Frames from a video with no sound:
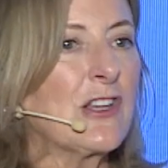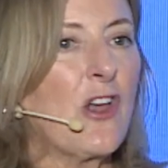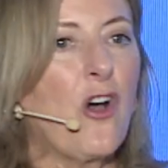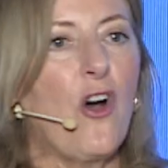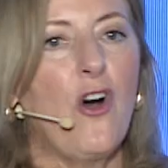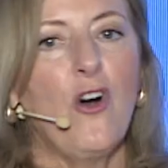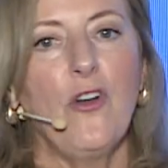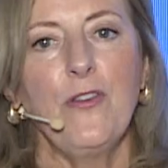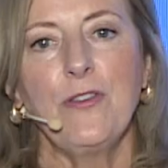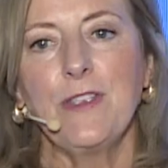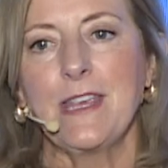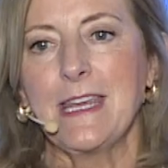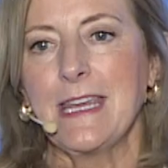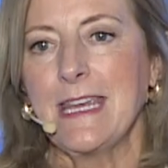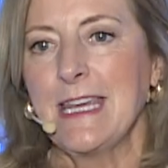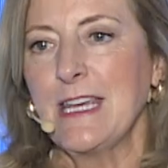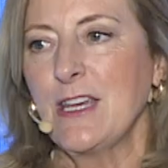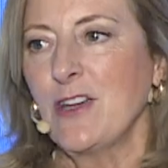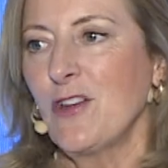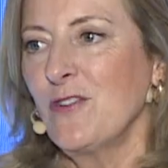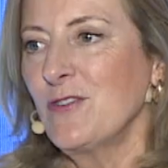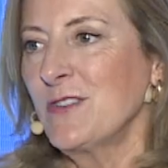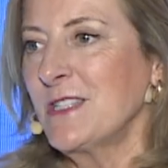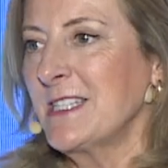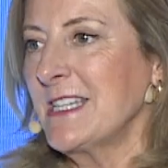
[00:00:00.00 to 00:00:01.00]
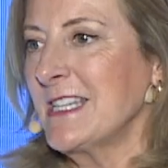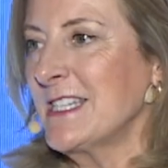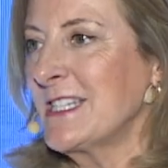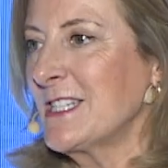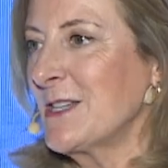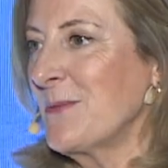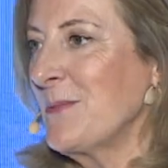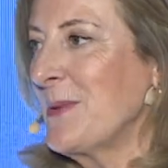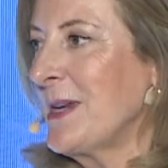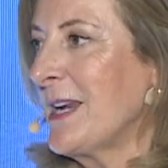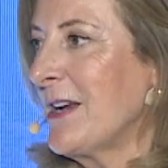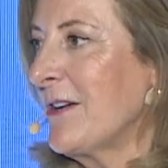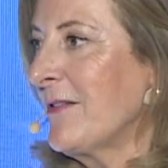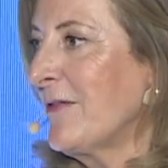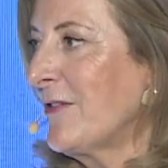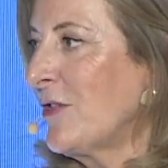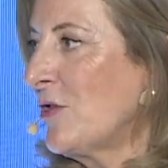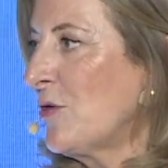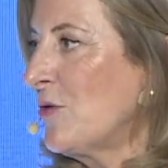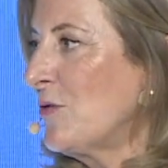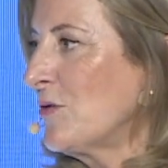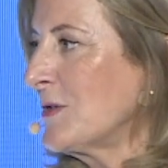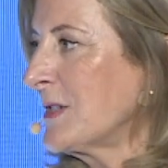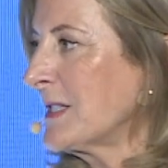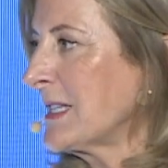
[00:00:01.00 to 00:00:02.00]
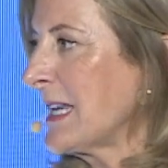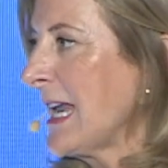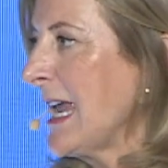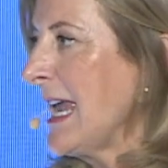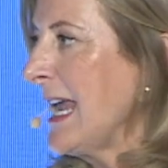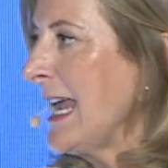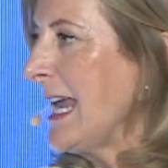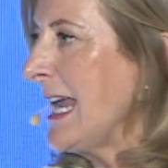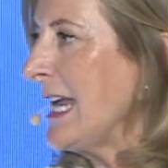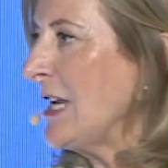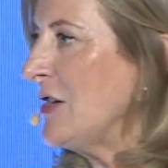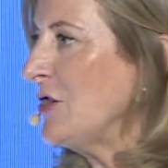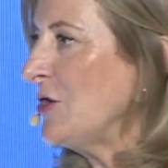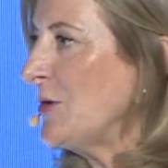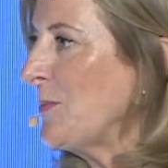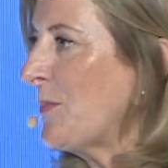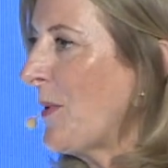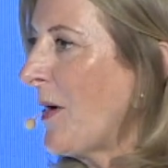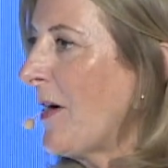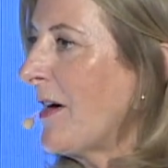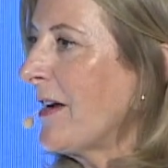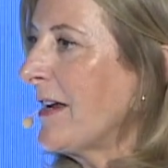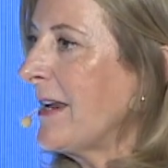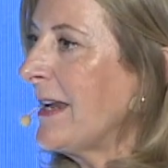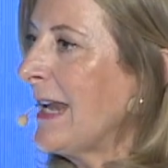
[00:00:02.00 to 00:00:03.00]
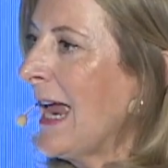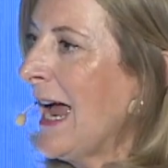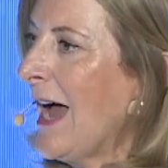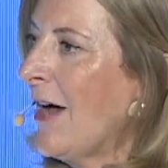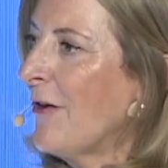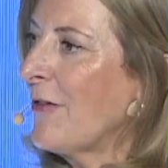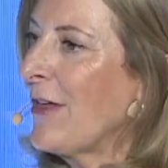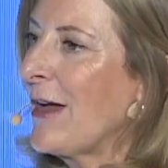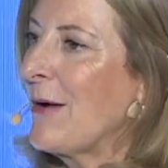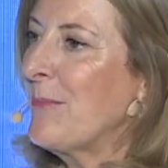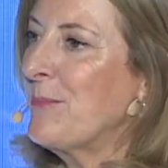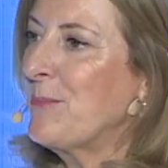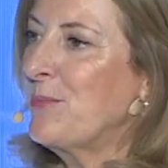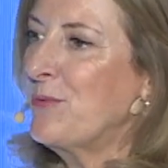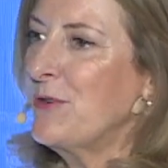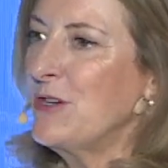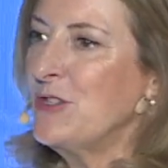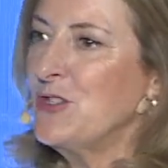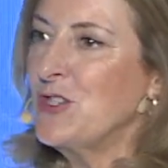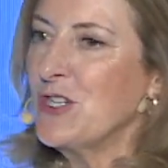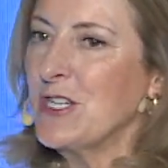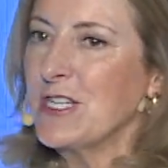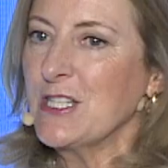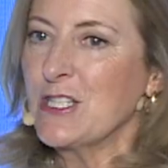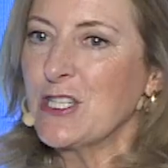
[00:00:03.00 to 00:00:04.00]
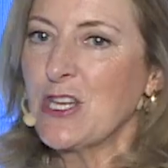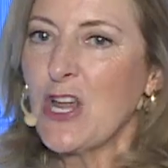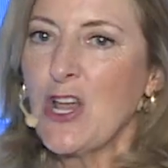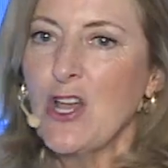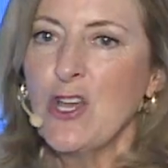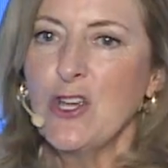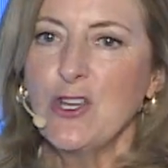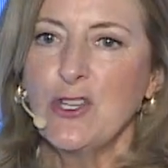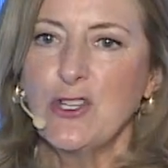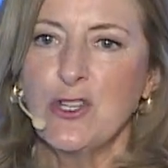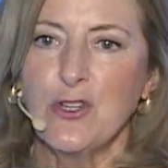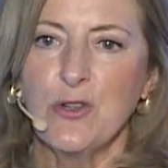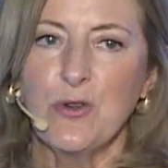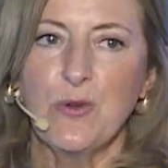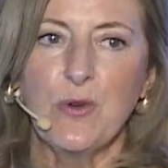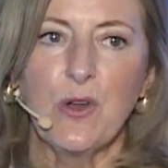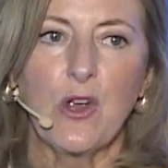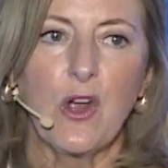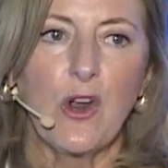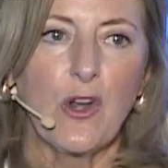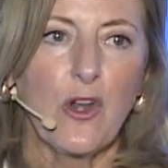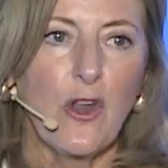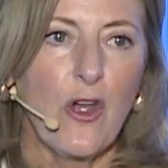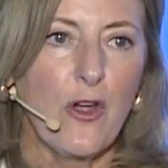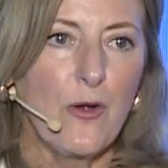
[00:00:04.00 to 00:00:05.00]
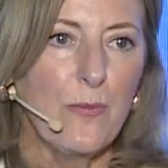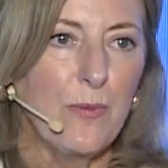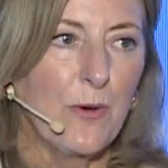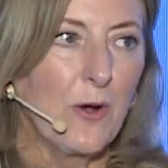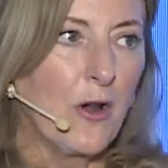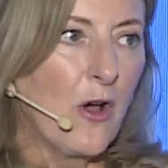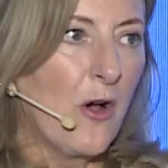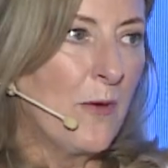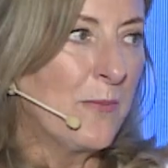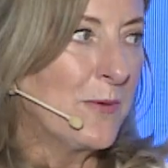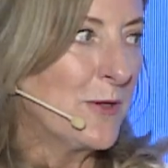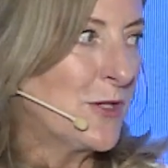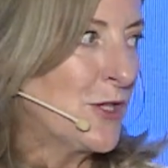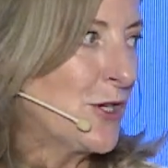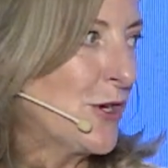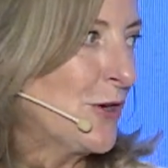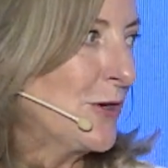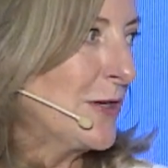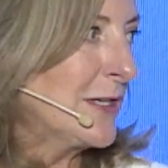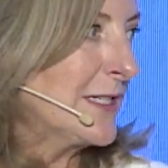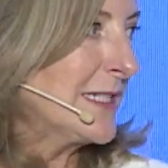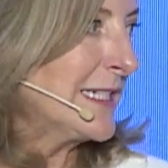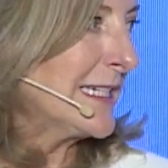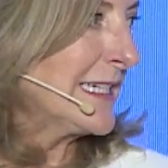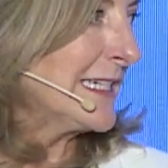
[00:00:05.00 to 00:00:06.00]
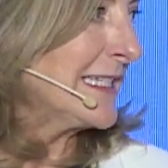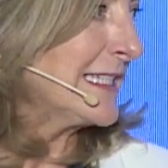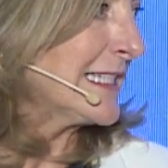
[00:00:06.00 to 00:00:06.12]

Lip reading: on the ecosystem here, of course, in Dubai, and how that bridges to global opportunities